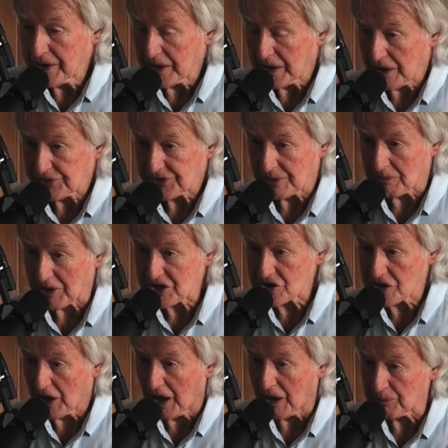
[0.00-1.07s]
didn't have so
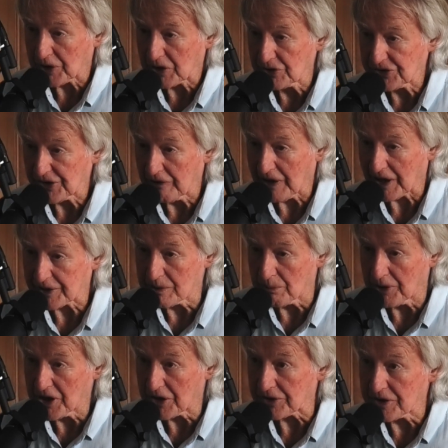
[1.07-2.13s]
much time because they're out to
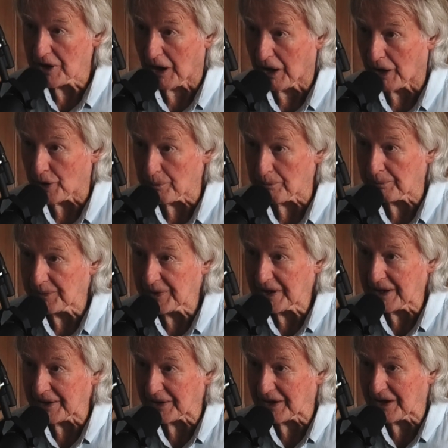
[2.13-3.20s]
beat a time.
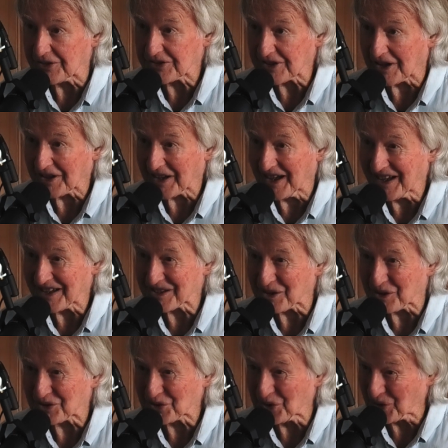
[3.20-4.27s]
And, yep. and so they had
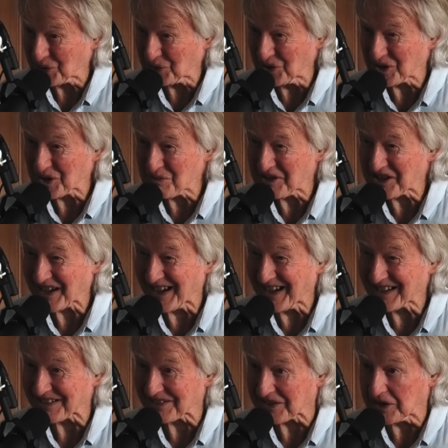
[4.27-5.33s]
to sort of work a bit
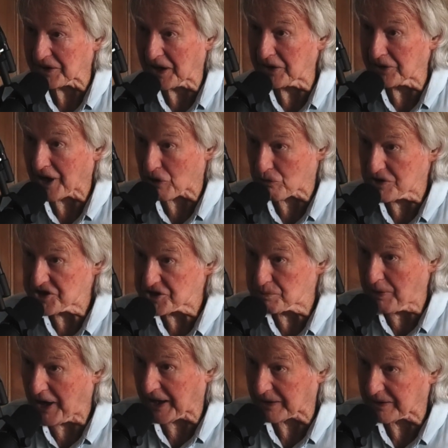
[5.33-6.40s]
harder than, yep. in that
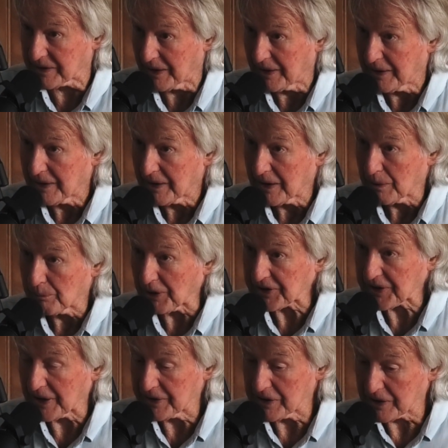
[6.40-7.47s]
respect.
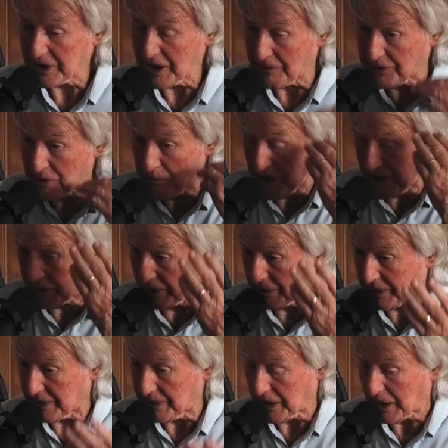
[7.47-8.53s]
But they didn't have the
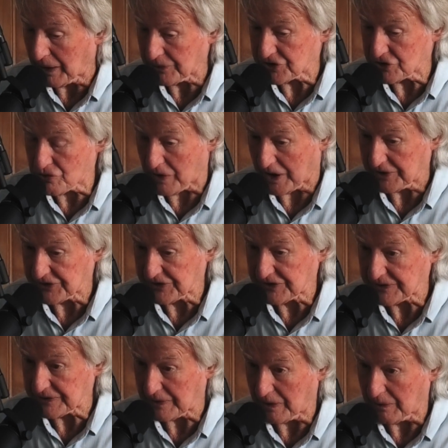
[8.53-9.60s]
mental uh,
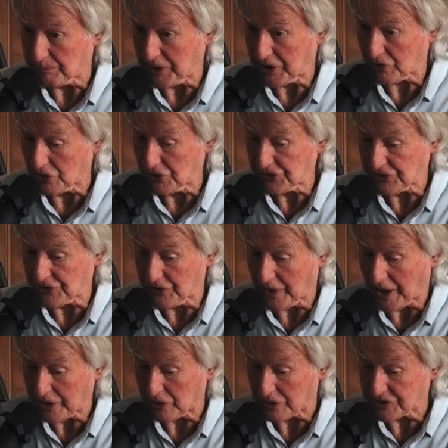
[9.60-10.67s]
stress because
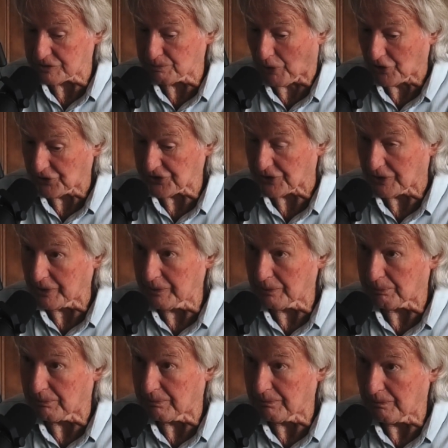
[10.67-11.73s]
they got sponsored
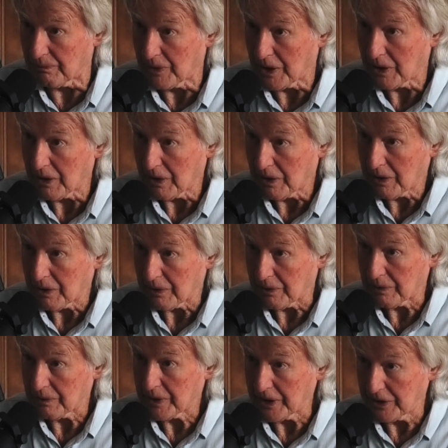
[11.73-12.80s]
mm -hmm.
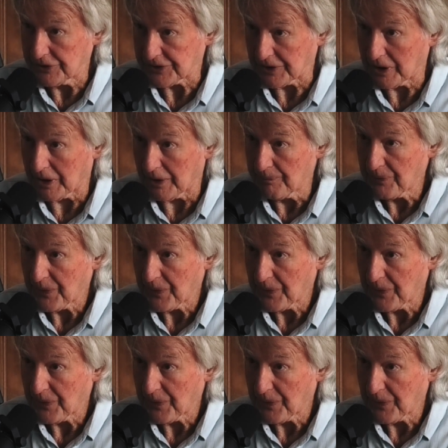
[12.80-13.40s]
easier.